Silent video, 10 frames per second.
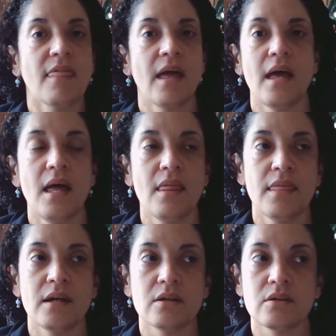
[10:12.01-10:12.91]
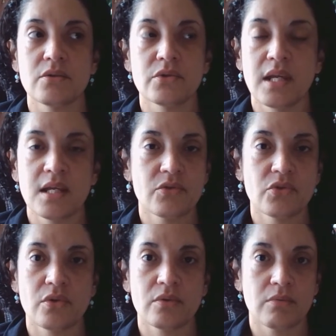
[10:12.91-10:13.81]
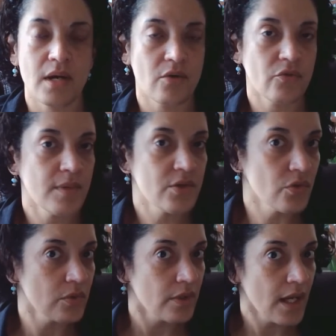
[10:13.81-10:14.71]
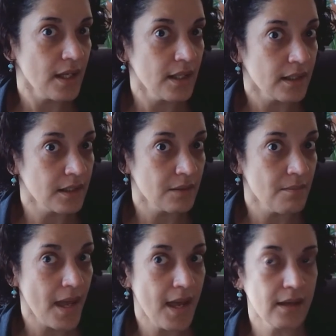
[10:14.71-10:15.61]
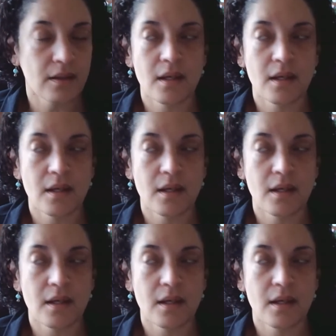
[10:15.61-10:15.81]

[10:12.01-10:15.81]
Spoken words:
that there's cancer right over my shoulder. Hi, I can come back.